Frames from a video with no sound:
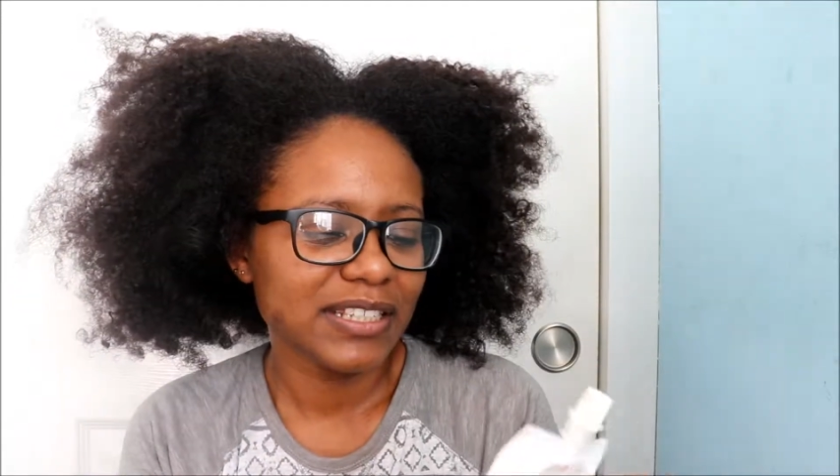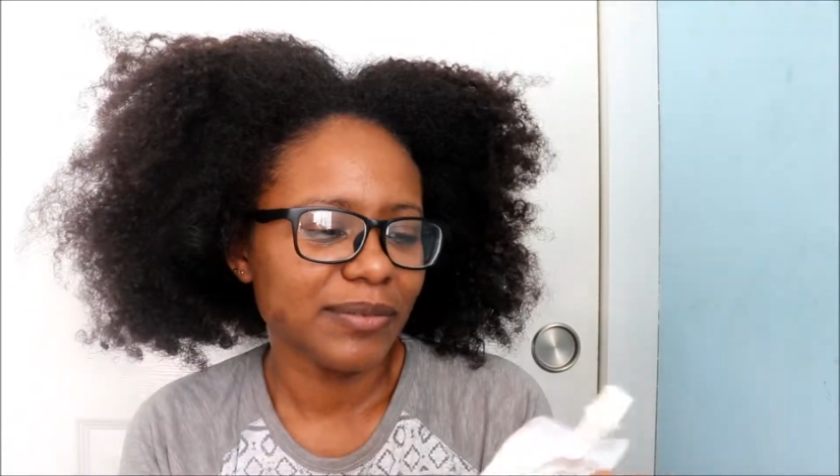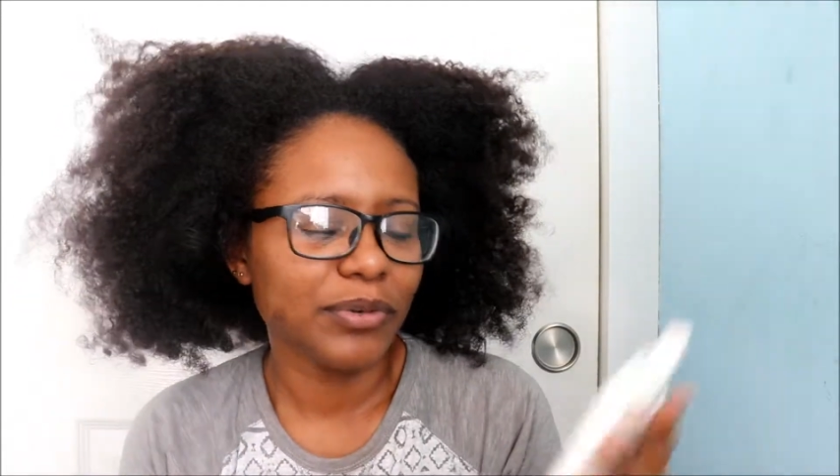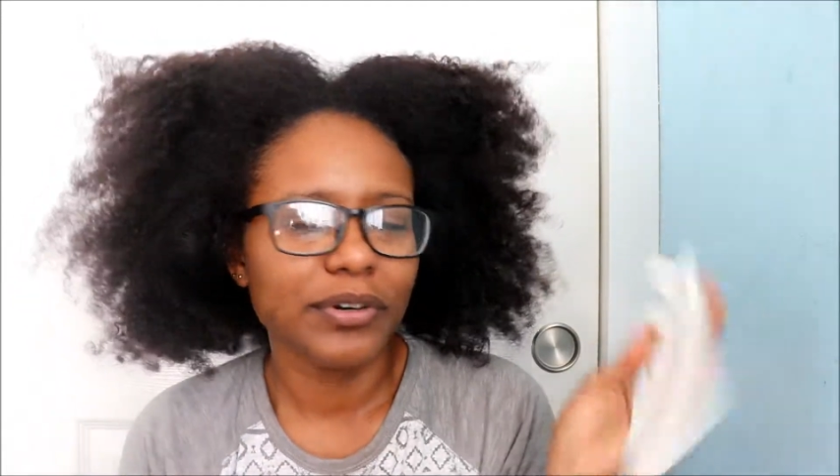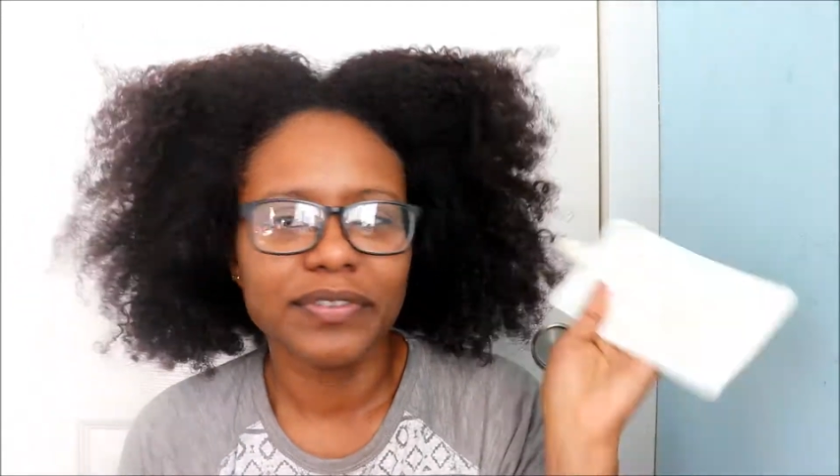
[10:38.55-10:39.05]

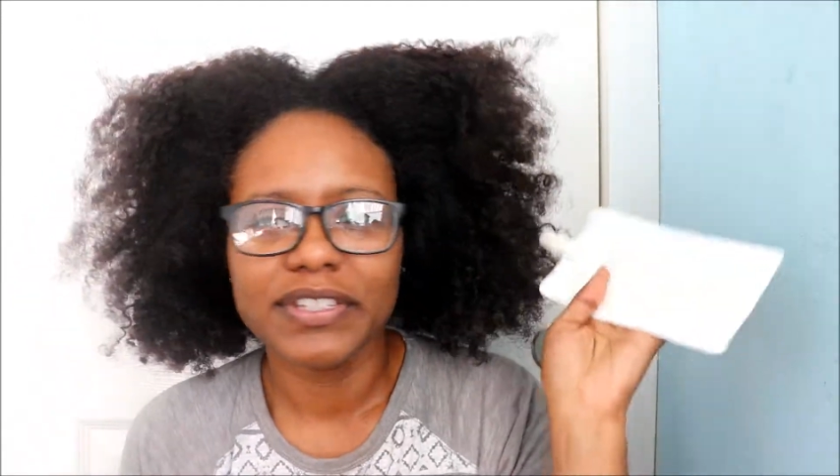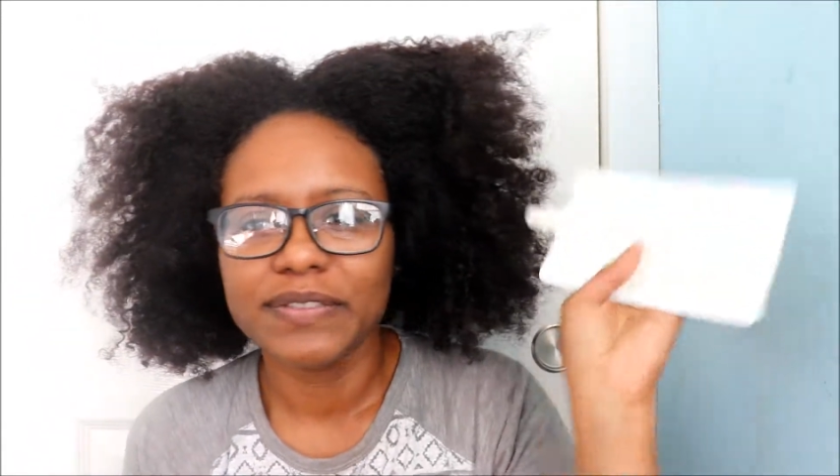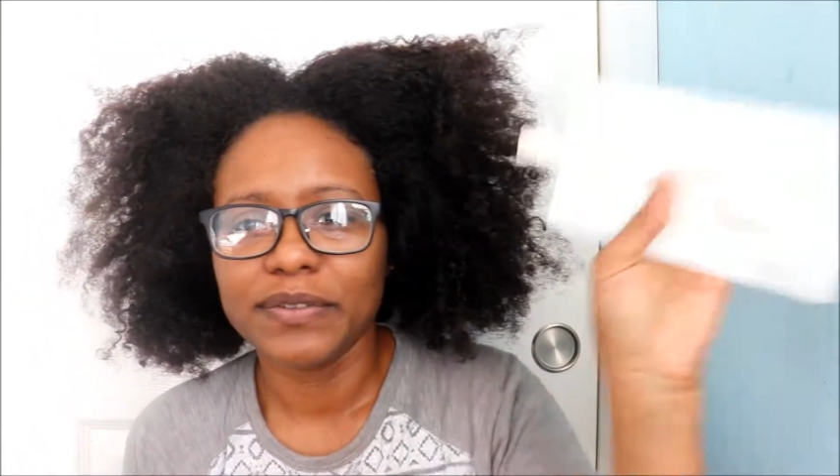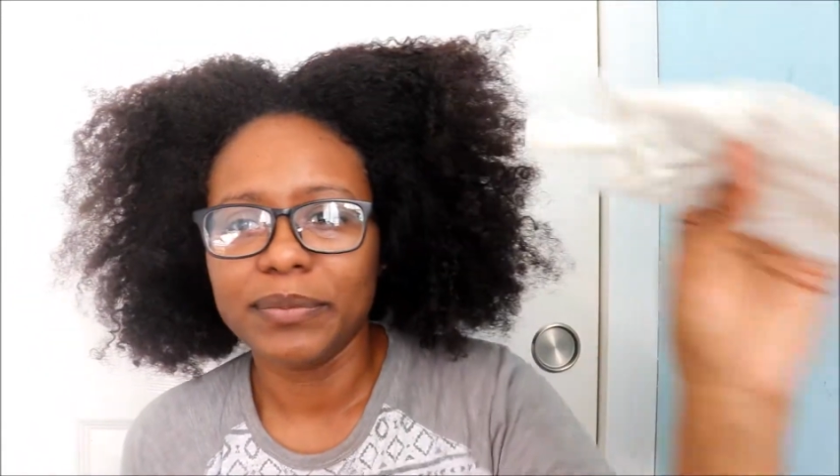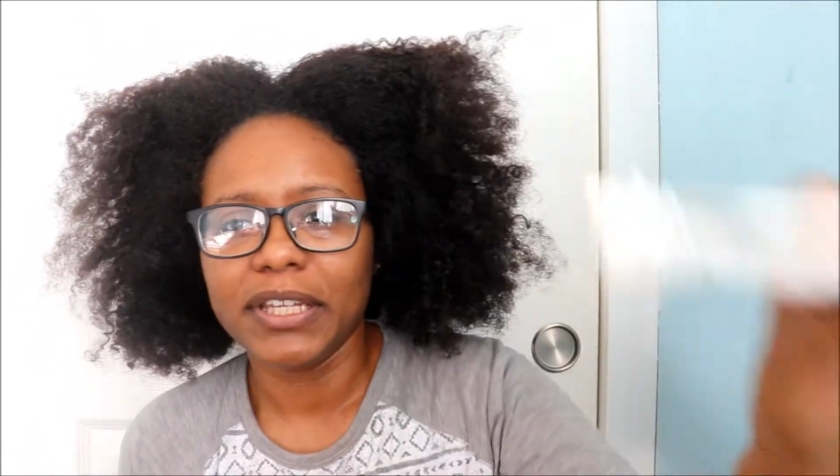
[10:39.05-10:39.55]
some more of
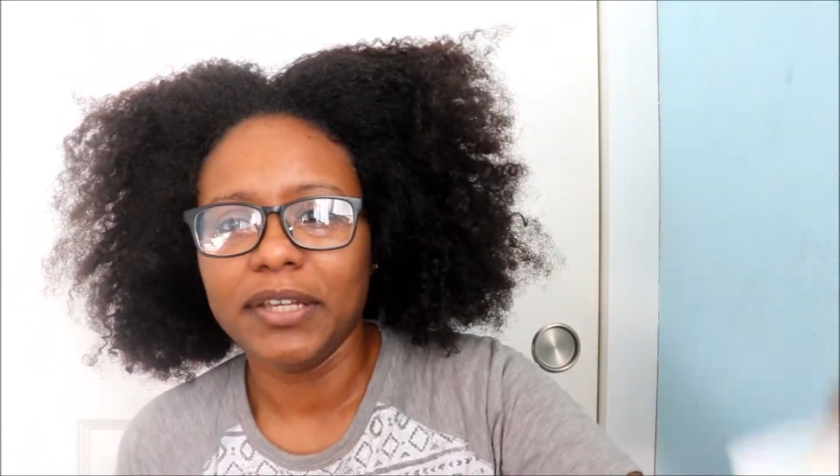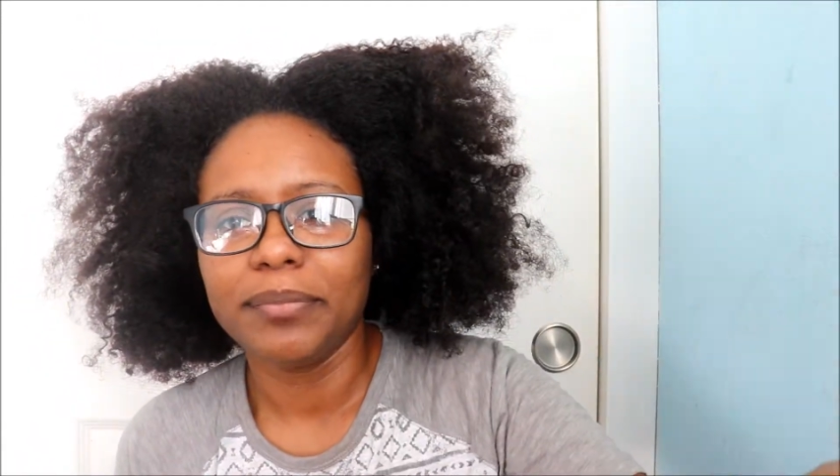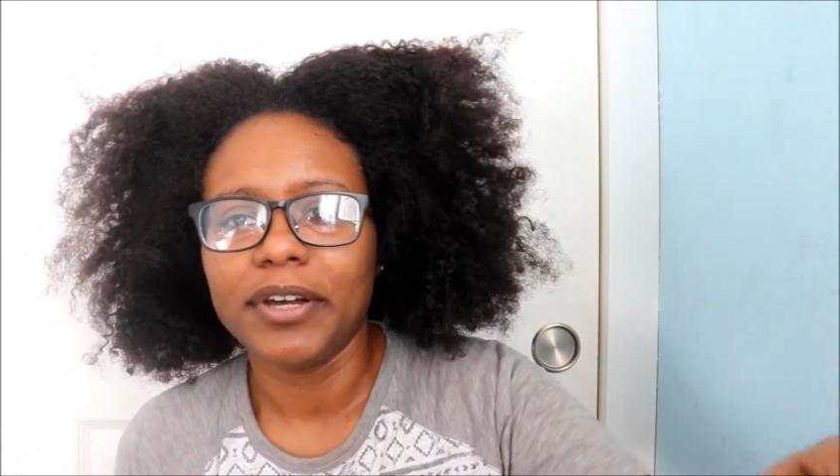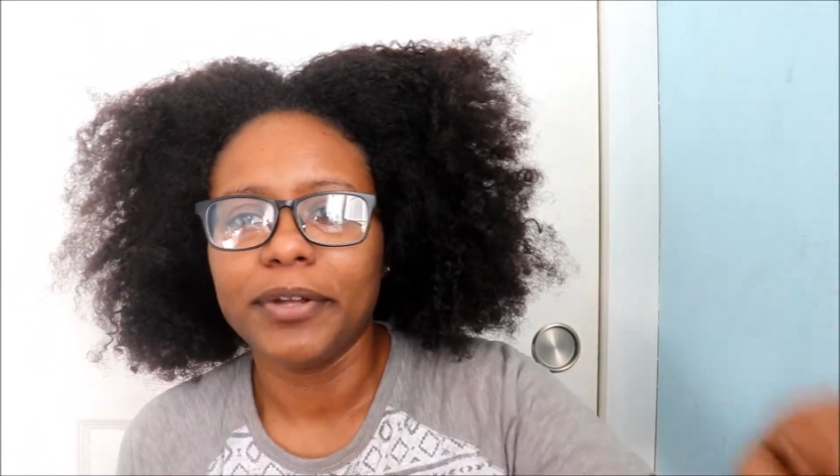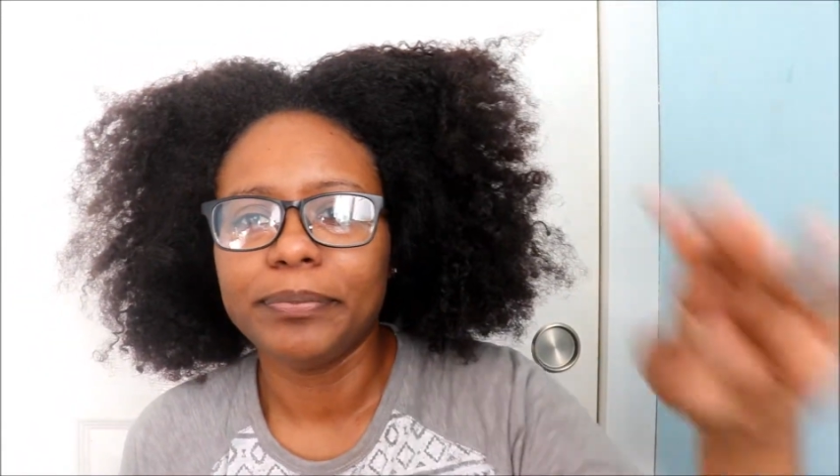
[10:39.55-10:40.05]
this for me.
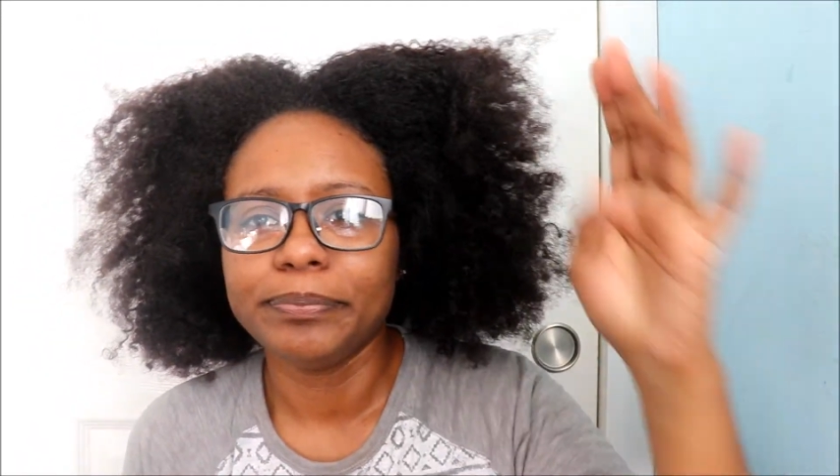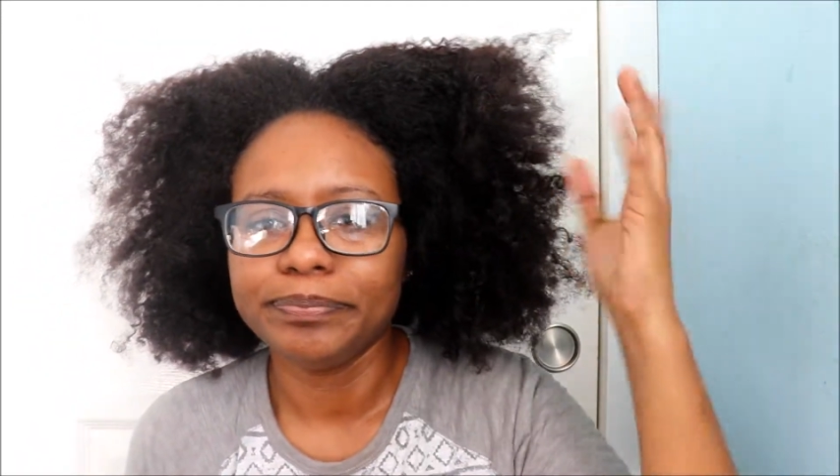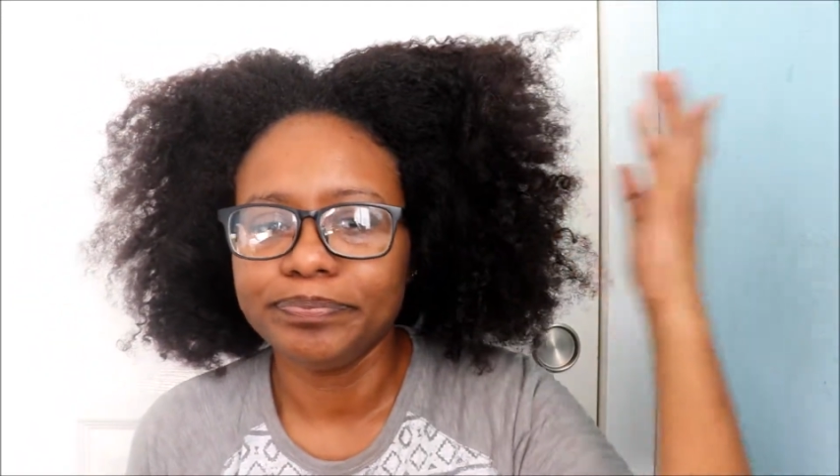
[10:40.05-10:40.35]
But